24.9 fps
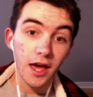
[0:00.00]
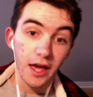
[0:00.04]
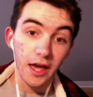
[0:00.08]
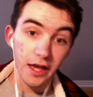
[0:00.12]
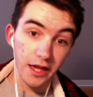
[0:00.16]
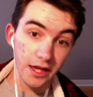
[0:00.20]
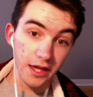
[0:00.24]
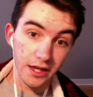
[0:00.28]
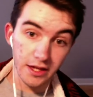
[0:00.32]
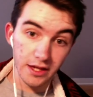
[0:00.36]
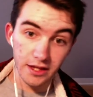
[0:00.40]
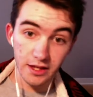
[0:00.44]

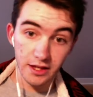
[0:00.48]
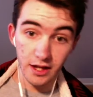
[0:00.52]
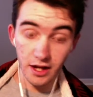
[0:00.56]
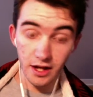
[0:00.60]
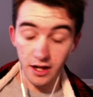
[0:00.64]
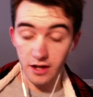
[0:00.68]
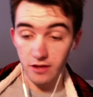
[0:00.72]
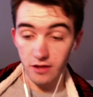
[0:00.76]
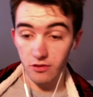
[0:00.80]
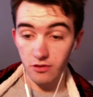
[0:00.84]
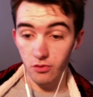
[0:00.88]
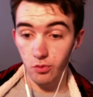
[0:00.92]
Hey
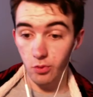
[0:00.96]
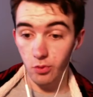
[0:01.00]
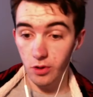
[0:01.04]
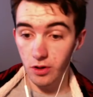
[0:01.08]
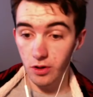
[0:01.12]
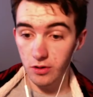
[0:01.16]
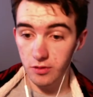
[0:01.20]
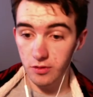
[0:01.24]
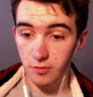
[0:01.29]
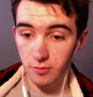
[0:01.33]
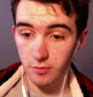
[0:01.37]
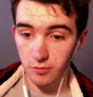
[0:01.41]
guys,
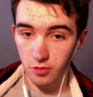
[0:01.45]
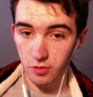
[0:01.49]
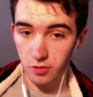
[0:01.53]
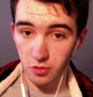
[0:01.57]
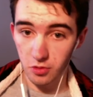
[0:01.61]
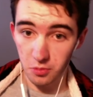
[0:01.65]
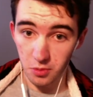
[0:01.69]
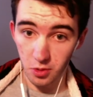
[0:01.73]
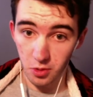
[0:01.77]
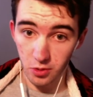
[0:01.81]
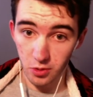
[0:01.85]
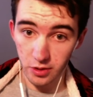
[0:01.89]
welcome to
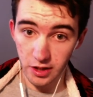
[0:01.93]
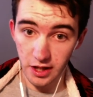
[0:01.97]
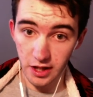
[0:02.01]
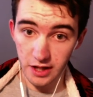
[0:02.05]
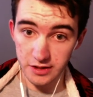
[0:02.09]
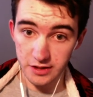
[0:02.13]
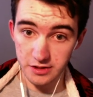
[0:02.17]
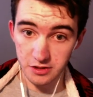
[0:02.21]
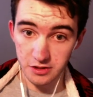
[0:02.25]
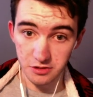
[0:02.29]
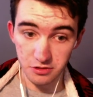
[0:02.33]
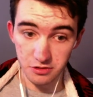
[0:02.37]
me
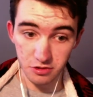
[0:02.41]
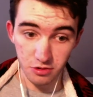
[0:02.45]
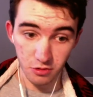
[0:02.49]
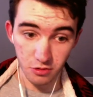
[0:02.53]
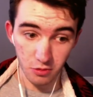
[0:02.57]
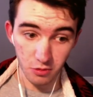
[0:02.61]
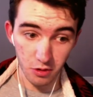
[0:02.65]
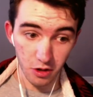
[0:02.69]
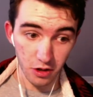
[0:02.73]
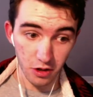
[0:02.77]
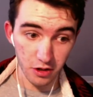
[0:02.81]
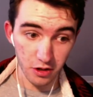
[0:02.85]
reacting
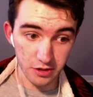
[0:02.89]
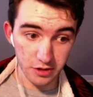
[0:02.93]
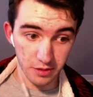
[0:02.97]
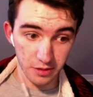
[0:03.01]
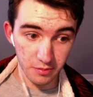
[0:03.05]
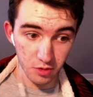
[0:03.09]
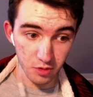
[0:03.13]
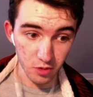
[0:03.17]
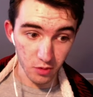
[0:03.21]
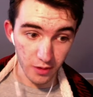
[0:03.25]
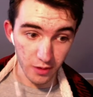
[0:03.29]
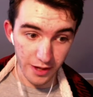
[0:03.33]
to
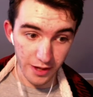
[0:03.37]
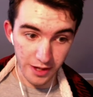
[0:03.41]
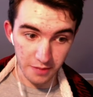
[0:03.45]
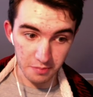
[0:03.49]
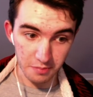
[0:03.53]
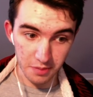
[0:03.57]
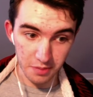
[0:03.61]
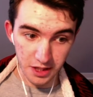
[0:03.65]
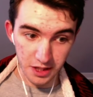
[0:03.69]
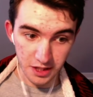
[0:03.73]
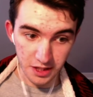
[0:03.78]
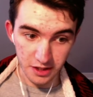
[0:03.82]

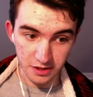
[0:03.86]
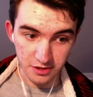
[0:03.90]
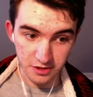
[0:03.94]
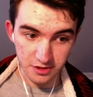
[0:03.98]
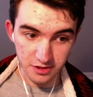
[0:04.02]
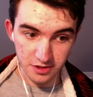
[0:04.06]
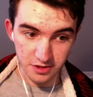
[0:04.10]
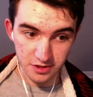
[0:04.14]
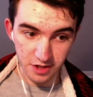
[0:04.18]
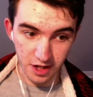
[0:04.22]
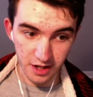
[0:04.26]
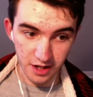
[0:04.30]
RWAP
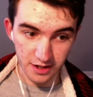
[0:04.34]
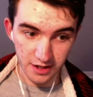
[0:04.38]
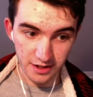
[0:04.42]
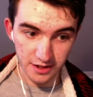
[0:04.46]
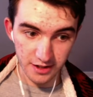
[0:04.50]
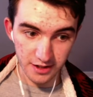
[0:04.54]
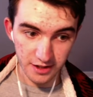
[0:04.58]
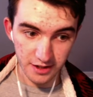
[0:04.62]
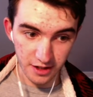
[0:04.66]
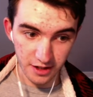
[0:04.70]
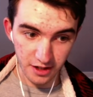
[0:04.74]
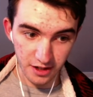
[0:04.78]

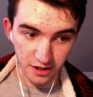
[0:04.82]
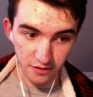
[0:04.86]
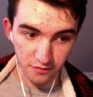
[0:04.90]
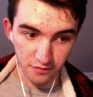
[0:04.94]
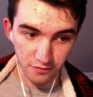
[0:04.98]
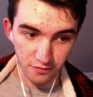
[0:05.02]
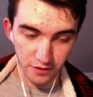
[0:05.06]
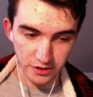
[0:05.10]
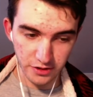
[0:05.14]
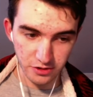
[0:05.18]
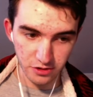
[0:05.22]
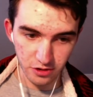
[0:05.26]
Sonic
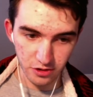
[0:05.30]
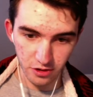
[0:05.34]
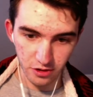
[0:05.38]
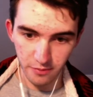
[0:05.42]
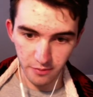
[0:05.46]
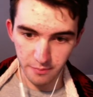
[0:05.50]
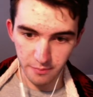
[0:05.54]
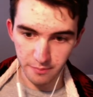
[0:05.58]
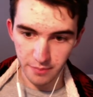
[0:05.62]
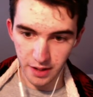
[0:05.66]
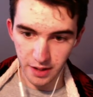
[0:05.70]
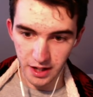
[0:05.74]

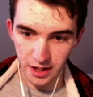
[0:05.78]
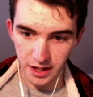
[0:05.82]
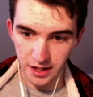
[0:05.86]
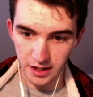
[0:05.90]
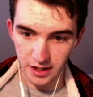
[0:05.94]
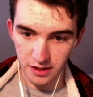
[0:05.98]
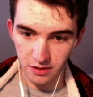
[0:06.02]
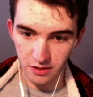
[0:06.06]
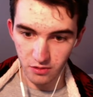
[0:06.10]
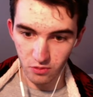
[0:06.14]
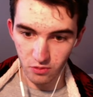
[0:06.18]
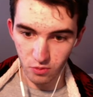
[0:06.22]
Adventure
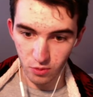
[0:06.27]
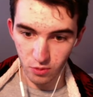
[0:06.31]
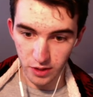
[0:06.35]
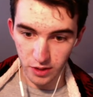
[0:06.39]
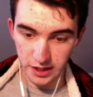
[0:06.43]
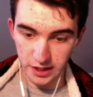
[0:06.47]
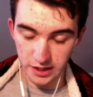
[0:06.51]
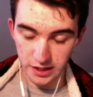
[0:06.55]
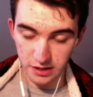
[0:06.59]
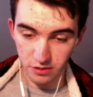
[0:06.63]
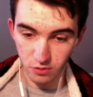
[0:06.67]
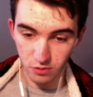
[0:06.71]
by
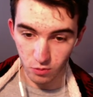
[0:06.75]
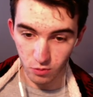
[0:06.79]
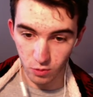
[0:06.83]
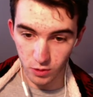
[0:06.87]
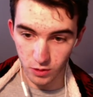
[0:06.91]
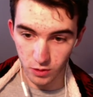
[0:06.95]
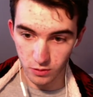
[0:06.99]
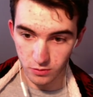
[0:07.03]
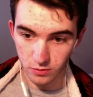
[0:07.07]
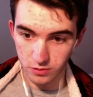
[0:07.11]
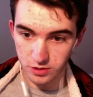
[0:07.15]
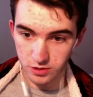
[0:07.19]
Regan
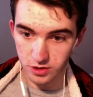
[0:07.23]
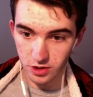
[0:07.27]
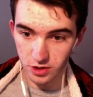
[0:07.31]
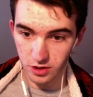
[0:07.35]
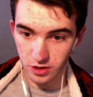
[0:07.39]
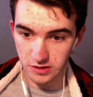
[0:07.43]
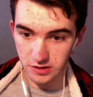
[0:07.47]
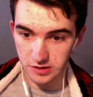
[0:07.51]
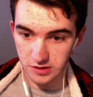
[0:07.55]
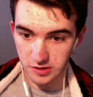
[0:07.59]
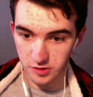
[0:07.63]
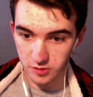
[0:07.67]
Wilks
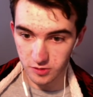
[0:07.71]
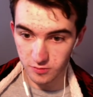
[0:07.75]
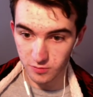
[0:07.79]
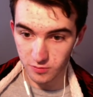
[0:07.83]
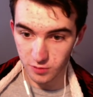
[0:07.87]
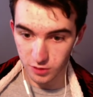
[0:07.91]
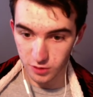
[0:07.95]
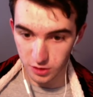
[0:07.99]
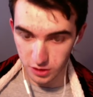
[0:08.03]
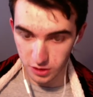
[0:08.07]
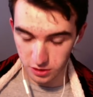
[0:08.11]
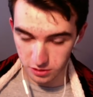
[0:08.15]
Autism
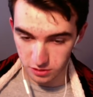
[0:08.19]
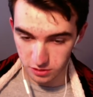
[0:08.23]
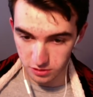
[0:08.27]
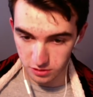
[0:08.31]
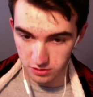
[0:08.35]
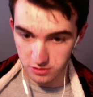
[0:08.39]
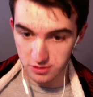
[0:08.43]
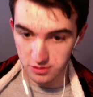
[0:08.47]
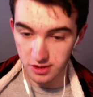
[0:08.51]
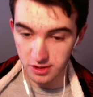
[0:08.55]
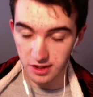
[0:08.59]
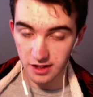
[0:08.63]

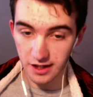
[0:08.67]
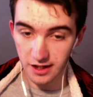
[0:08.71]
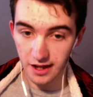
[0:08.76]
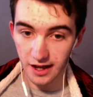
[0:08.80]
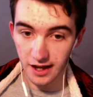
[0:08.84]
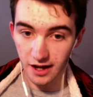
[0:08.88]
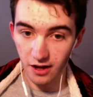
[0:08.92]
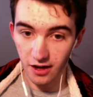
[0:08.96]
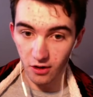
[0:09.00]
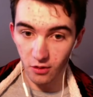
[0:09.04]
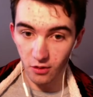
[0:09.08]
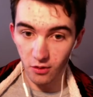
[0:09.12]
Productions.
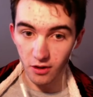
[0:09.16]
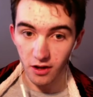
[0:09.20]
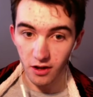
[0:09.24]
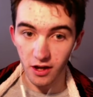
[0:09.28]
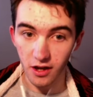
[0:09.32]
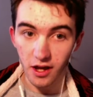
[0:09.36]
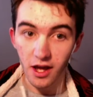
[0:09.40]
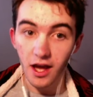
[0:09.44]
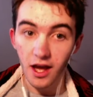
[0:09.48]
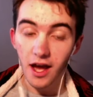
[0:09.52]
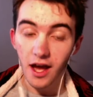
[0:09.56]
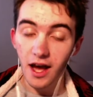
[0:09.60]
Now,
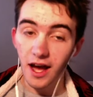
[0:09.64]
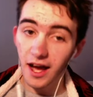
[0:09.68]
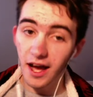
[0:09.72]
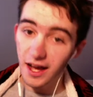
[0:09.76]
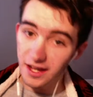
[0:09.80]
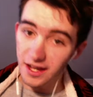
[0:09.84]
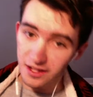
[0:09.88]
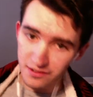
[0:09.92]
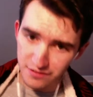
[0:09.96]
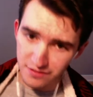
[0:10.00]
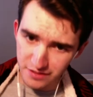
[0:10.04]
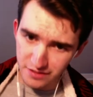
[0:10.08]

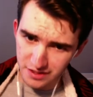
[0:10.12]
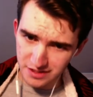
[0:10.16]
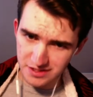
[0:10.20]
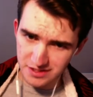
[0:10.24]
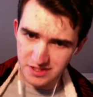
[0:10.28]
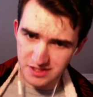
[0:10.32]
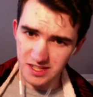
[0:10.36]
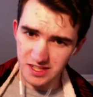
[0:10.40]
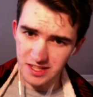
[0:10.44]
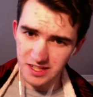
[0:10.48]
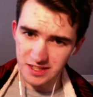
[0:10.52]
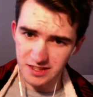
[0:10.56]
I have not
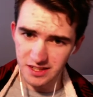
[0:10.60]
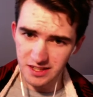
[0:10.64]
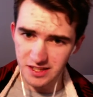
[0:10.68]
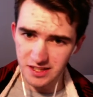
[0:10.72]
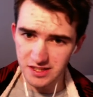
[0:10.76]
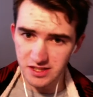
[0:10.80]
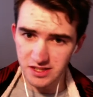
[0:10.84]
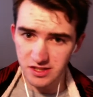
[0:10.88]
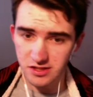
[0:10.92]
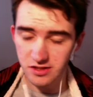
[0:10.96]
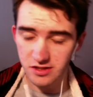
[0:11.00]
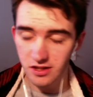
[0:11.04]
seen
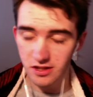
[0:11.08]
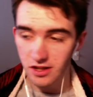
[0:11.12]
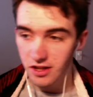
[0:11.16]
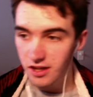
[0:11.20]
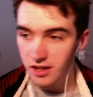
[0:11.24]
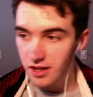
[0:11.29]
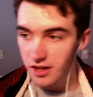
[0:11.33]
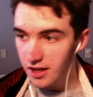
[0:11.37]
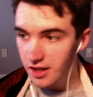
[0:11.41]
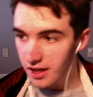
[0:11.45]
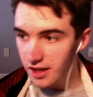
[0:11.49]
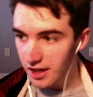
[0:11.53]
this,
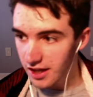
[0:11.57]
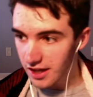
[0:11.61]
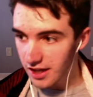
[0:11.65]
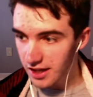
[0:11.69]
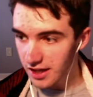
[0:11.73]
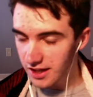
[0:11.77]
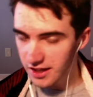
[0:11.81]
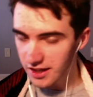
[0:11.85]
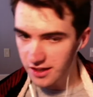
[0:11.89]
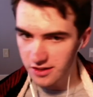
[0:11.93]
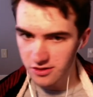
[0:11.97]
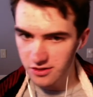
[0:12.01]

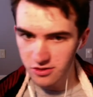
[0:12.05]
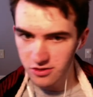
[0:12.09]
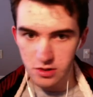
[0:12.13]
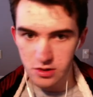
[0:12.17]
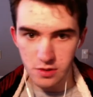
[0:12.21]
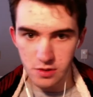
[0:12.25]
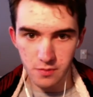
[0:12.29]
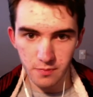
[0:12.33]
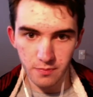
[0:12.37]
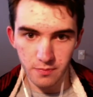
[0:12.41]
and